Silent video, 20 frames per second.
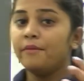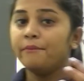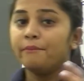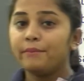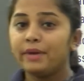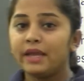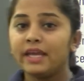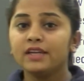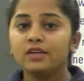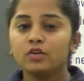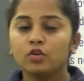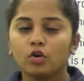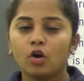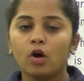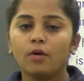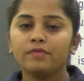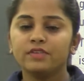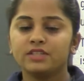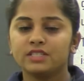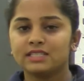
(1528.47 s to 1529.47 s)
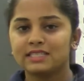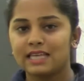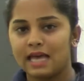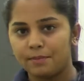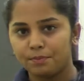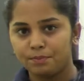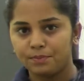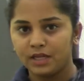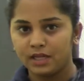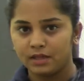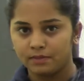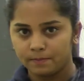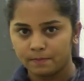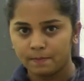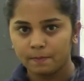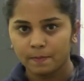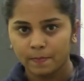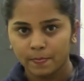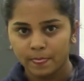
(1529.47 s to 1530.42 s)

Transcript: main crop which is happening.